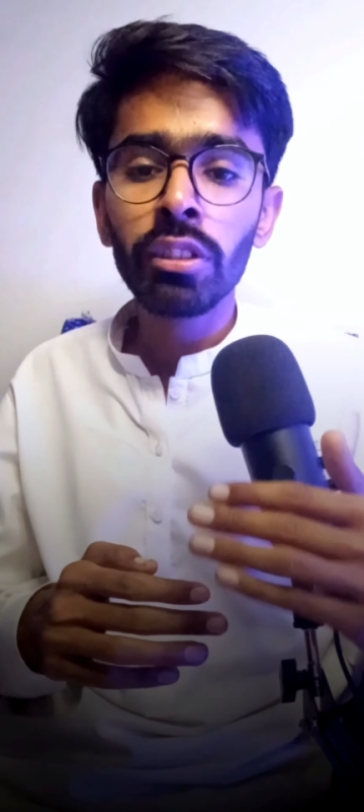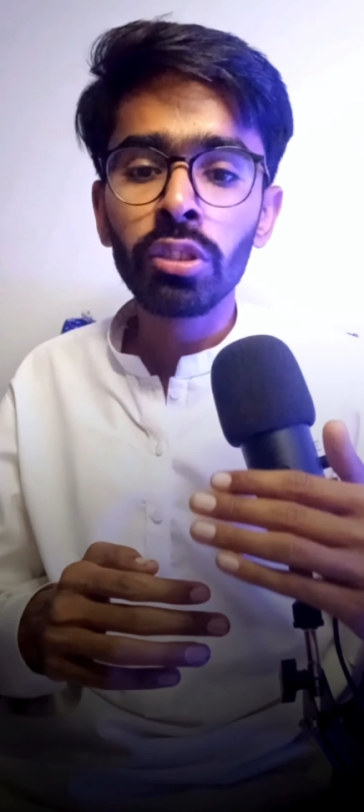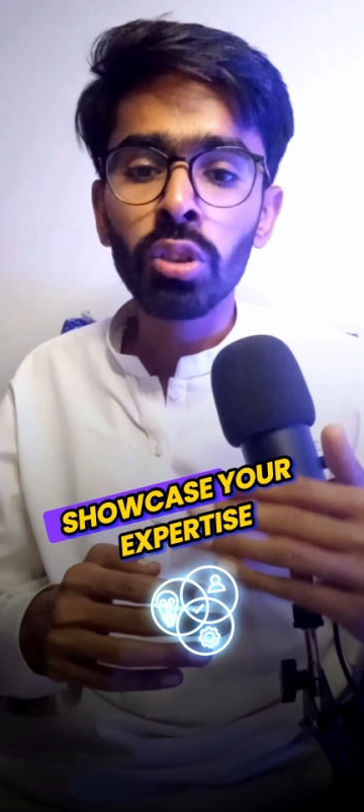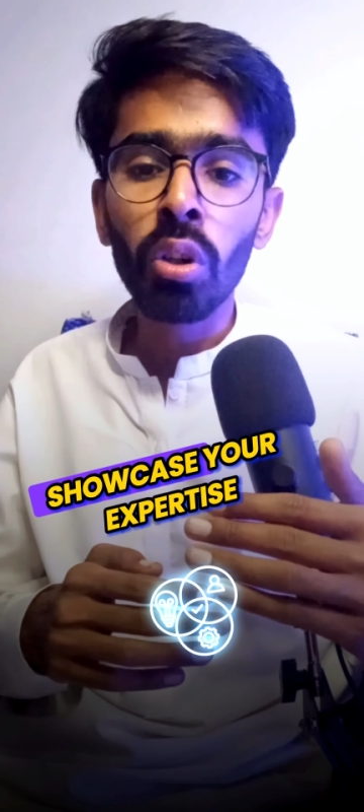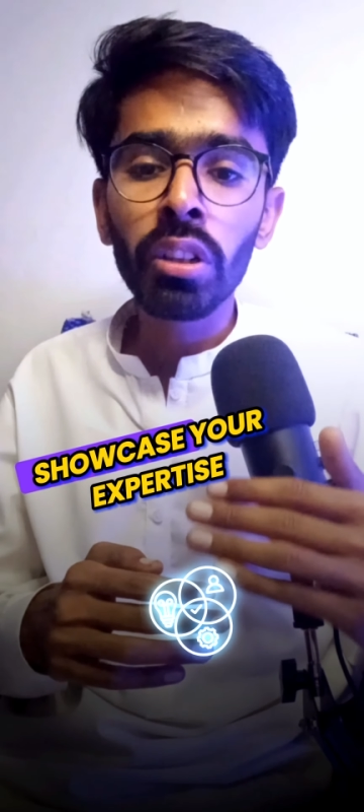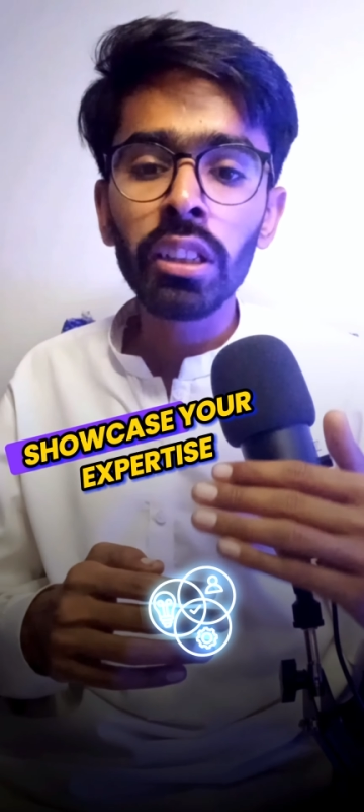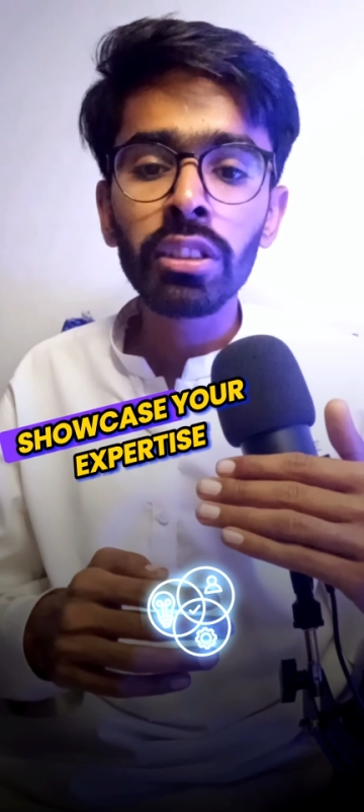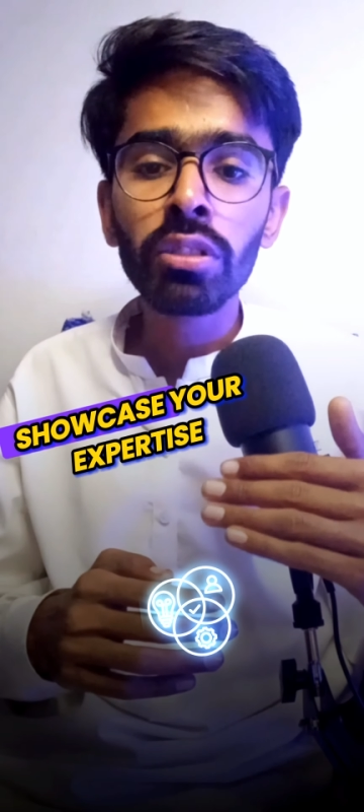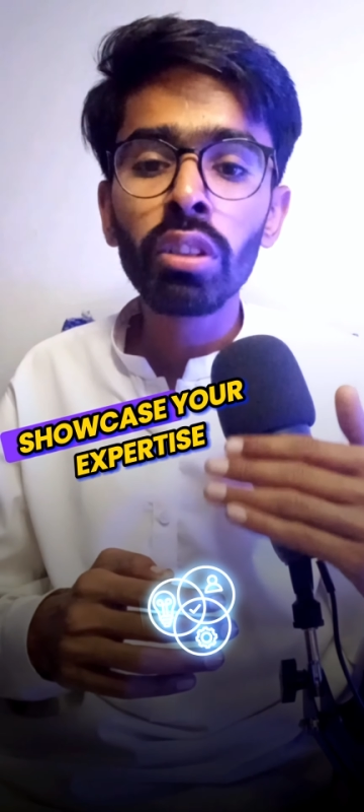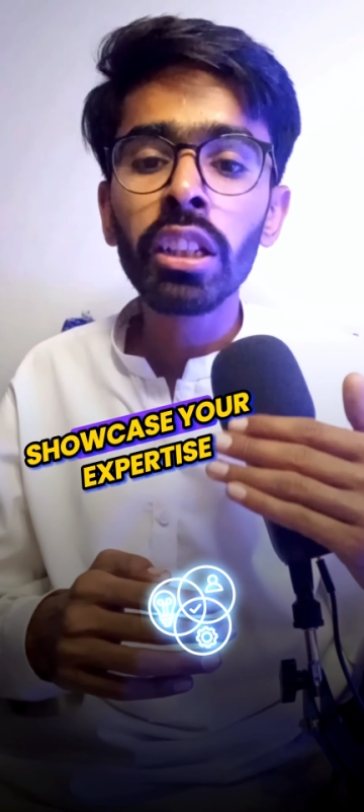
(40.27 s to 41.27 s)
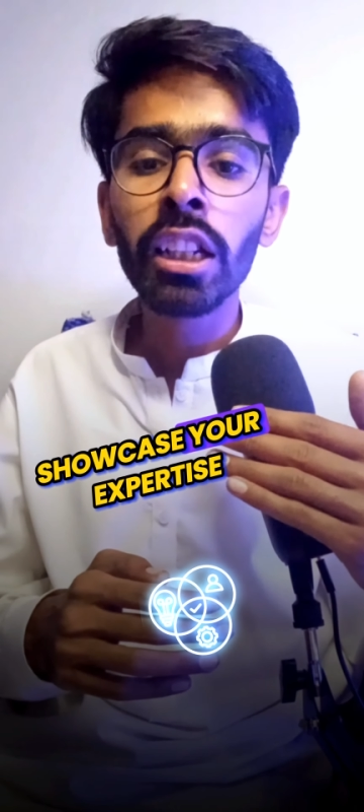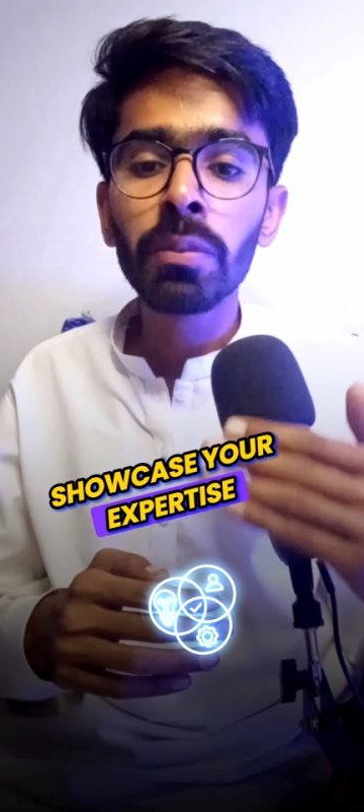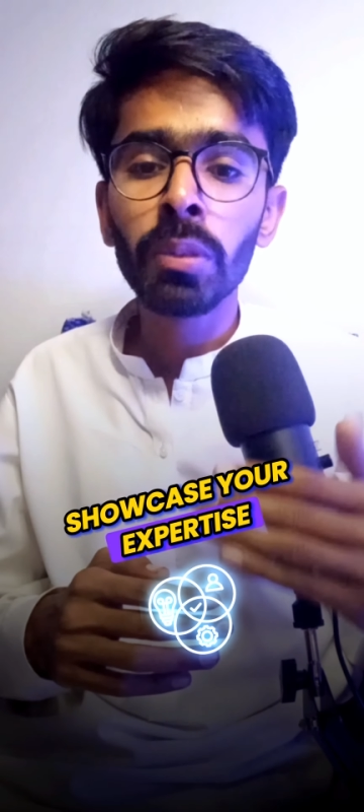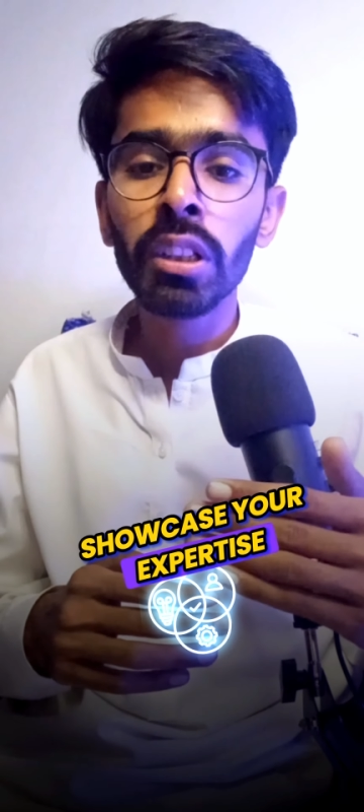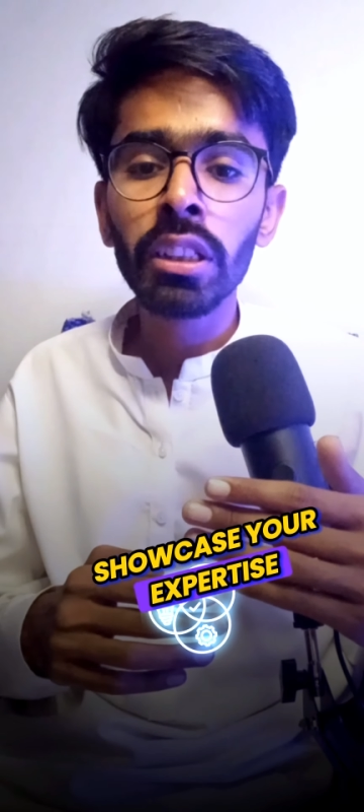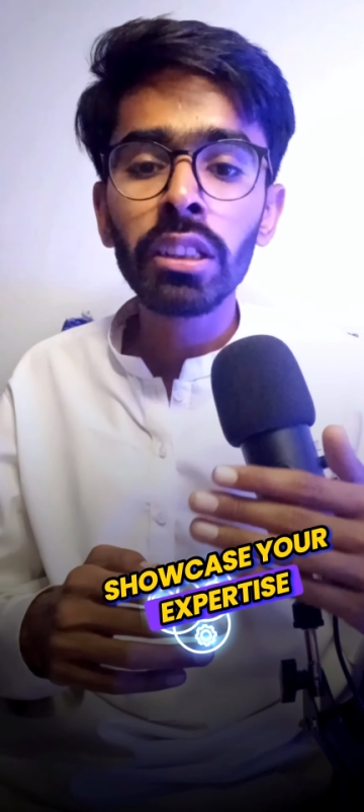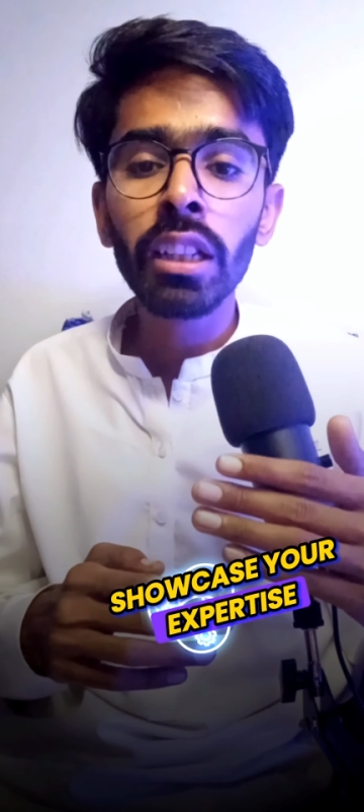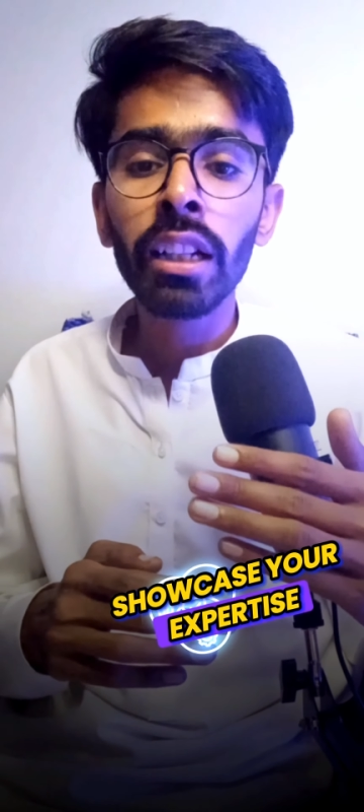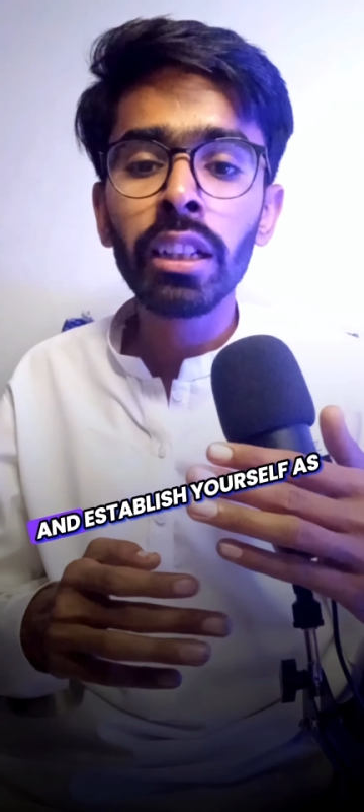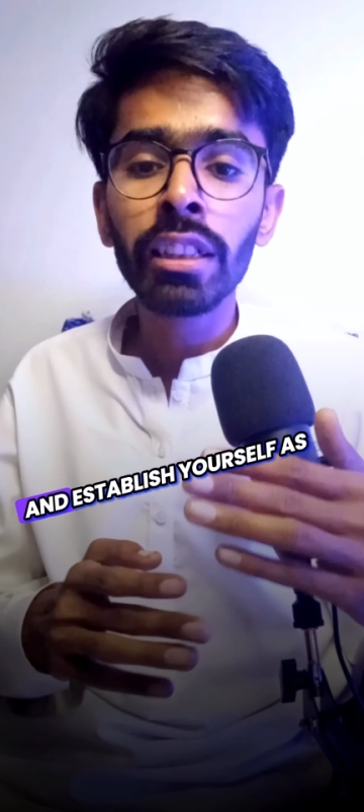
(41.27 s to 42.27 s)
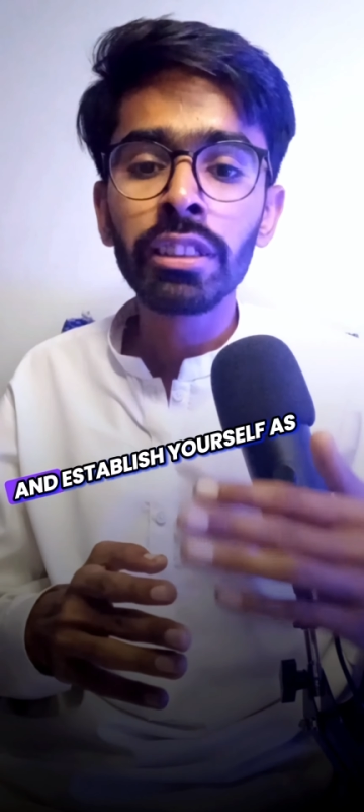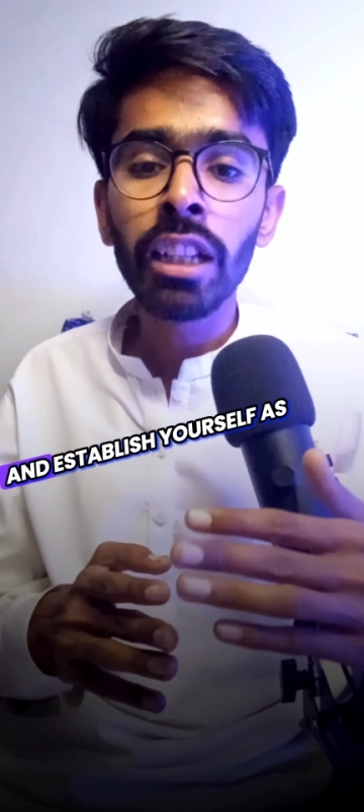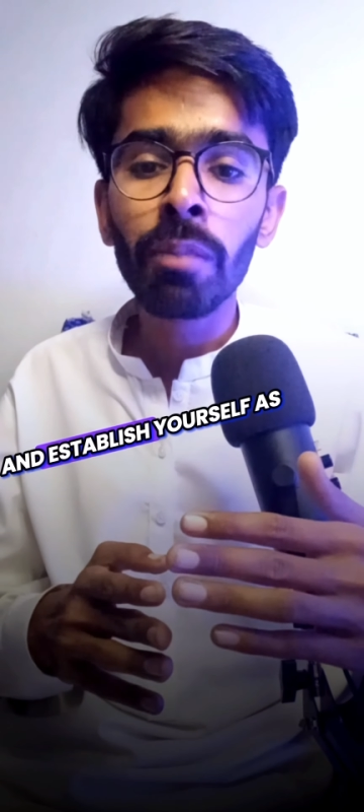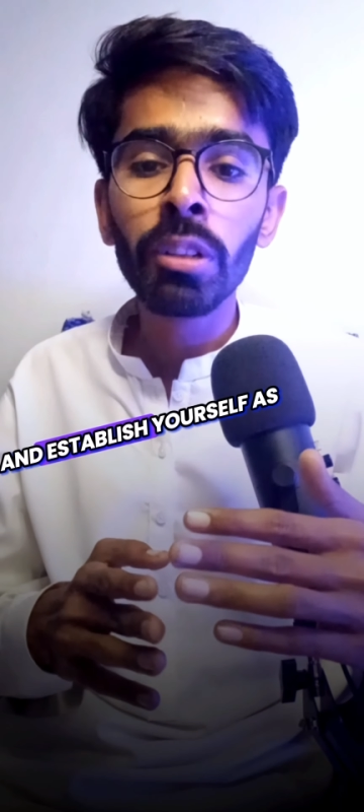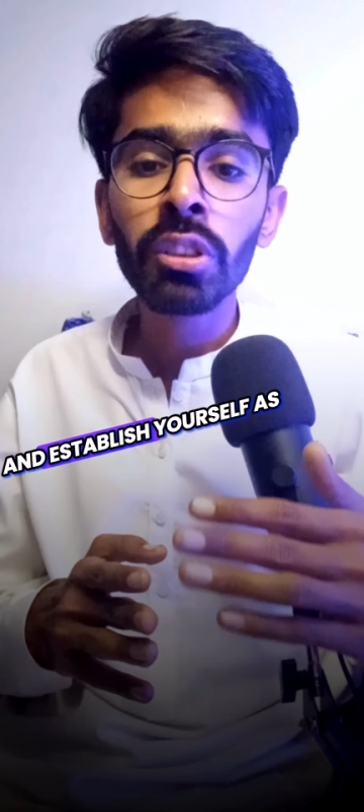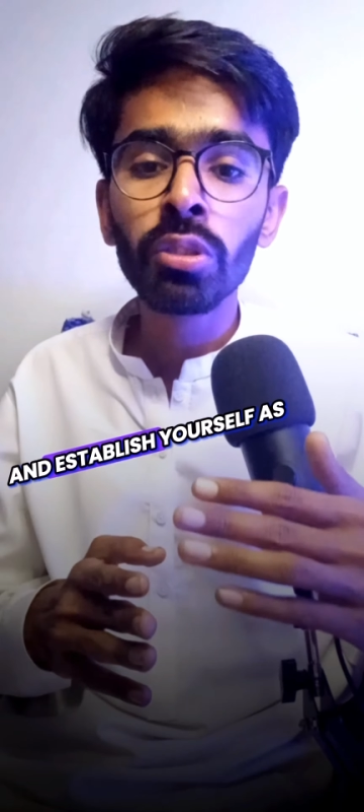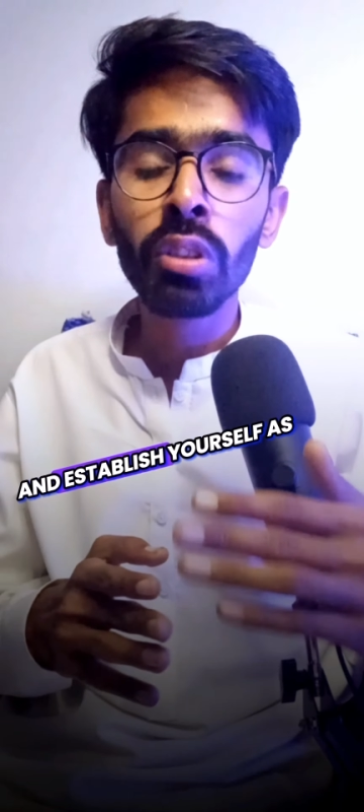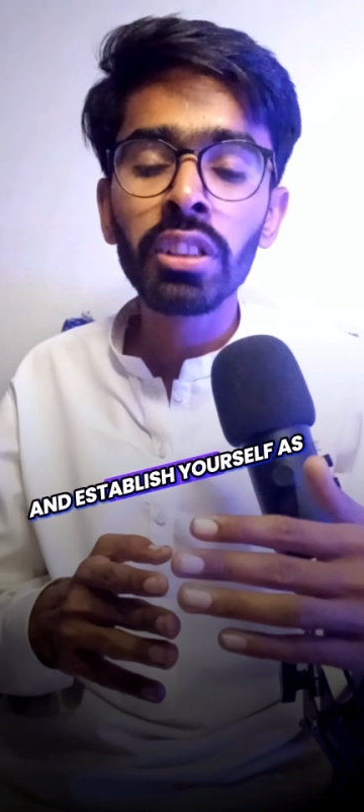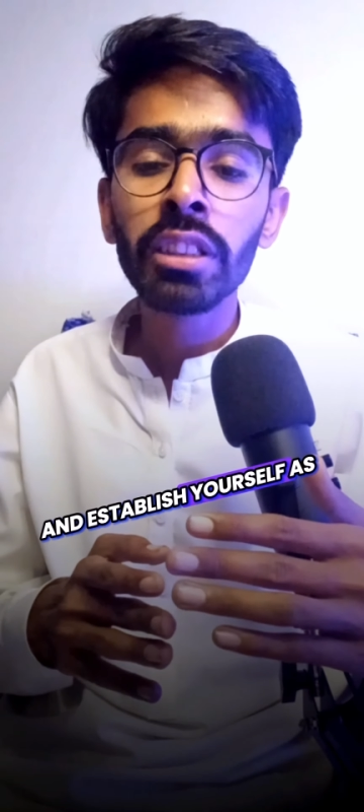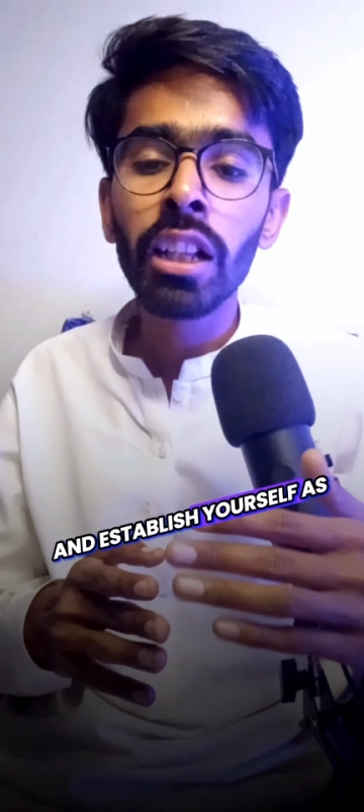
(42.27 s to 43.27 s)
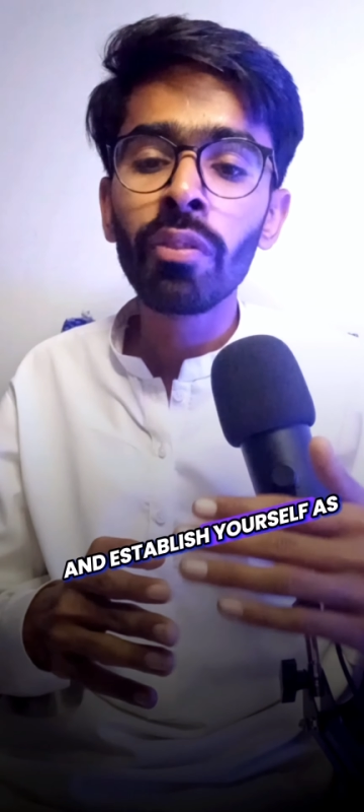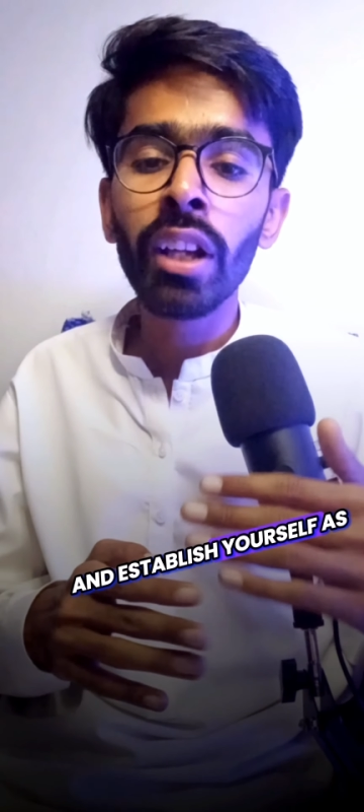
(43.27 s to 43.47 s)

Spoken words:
Showcase your expertise and establish yourself